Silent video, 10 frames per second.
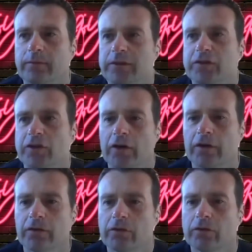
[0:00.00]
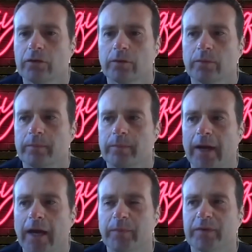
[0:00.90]
just to go through
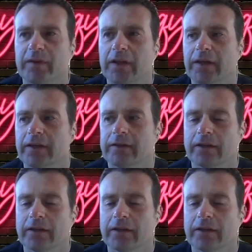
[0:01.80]
perhaps the